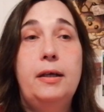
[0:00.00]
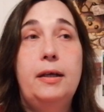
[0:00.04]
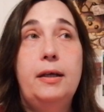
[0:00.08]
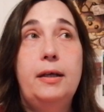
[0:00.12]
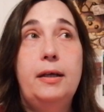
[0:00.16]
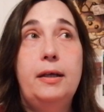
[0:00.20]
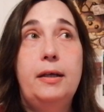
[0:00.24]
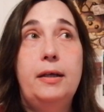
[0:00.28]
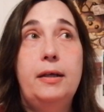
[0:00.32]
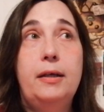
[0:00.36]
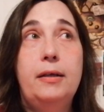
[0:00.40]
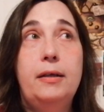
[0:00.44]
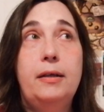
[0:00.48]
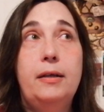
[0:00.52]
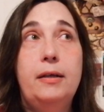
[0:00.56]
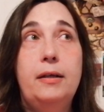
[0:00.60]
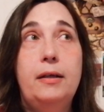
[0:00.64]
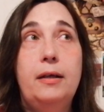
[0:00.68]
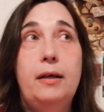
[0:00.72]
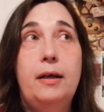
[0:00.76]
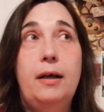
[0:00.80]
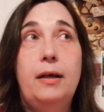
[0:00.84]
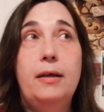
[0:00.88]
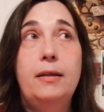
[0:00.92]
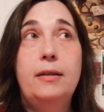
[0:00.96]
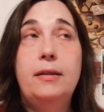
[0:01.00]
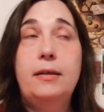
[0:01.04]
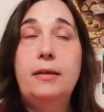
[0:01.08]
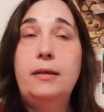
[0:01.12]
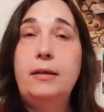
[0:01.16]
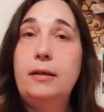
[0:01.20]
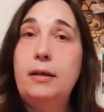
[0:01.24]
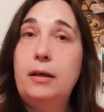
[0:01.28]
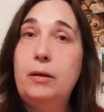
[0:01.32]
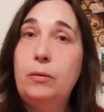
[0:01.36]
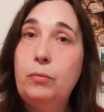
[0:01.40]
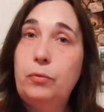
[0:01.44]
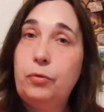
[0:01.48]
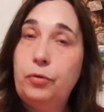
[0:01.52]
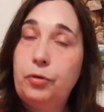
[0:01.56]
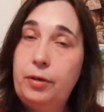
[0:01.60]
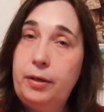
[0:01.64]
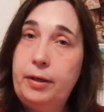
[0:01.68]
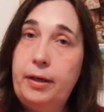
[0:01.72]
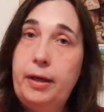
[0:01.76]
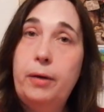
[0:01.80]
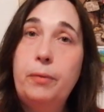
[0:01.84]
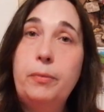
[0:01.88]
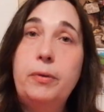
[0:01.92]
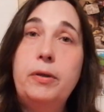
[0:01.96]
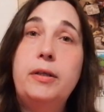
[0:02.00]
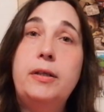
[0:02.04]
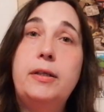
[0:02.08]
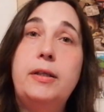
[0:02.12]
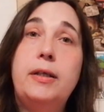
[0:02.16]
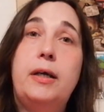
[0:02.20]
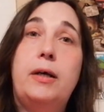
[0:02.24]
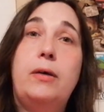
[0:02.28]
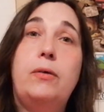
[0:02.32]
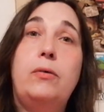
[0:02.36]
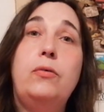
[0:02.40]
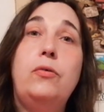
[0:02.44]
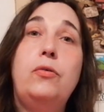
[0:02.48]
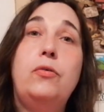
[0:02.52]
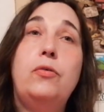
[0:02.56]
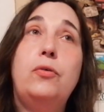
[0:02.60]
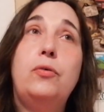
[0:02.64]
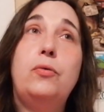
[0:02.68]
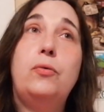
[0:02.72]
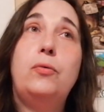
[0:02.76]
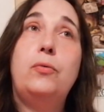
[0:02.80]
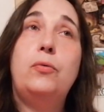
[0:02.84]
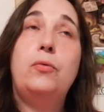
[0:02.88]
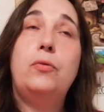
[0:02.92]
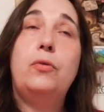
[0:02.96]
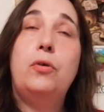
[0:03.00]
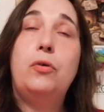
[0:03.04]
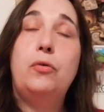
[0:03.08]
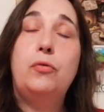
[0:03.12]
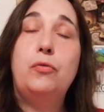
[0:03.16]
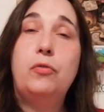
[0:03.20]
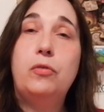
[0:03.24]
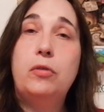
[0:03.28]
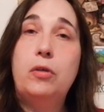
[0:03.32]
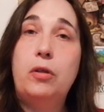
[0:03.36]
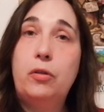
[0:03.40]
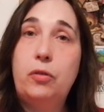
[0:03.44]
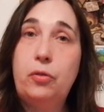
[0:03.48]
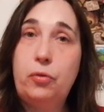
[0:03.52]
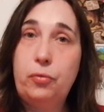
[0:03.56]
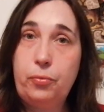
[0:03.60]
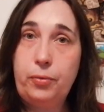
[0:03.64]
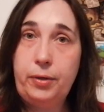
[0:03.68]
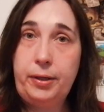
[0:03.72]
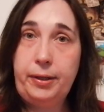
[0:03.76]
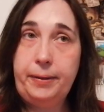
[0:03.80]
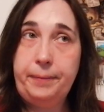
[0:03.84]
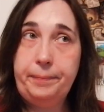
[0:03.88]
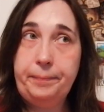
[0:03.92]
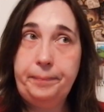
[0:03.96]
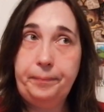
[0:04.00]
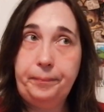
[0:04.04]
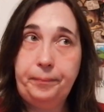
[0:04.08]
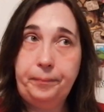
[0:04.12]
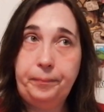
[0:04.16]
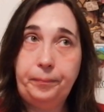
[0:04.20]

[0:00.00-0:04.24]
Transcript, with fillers: And I think I will narrow it down to those three